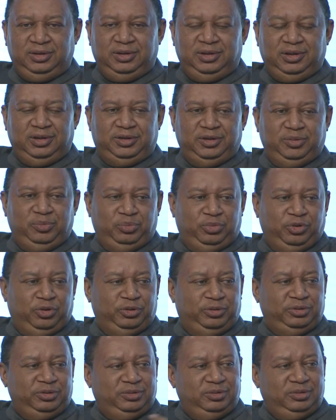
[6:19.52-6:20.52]
I think
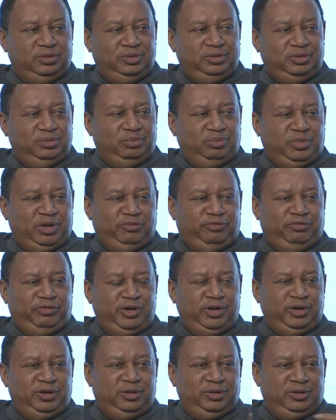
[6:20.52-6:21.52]
both my
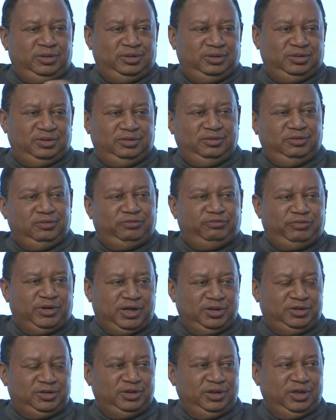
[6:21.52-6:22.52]
friend
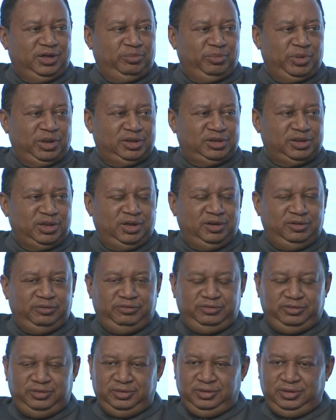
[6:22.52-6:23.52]
Fatih and
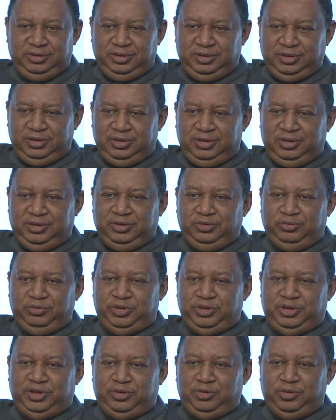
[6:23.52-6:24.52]
myself,
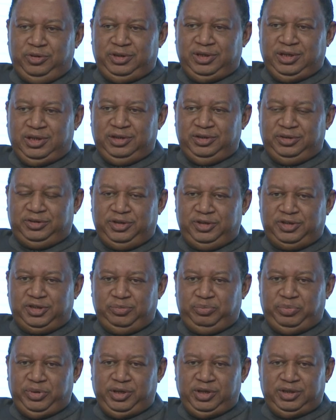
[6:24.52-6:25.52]
we did not
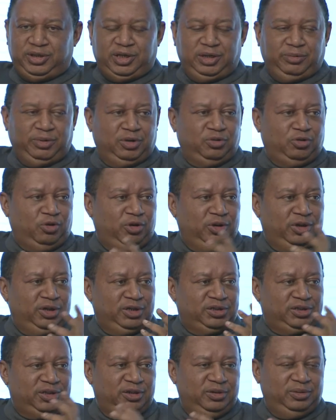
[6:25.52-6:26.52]
anticipate, and our
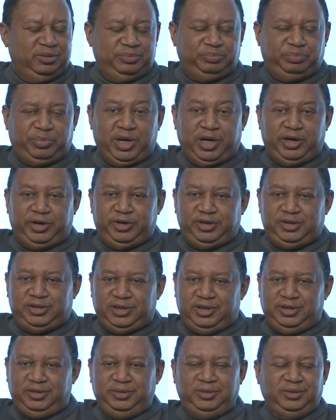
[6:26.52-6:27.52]
colleagues in Paris
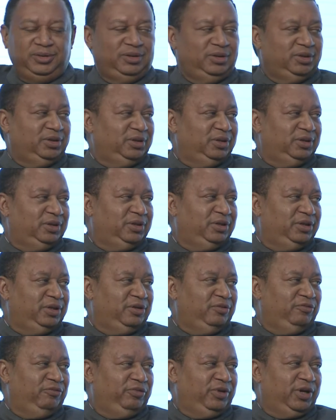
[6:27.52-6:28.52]
and
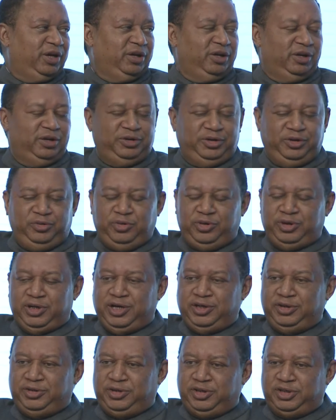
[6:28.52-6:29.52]
in Vienna did not
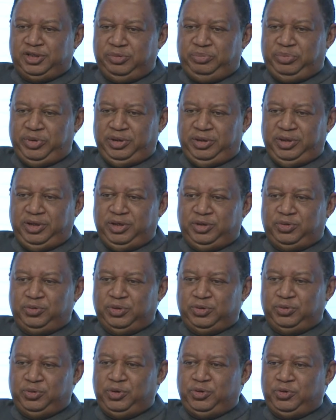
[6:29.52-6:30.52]
anticipate that it
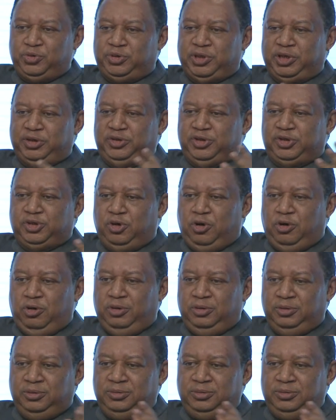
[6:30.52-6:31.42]
was going to take this long.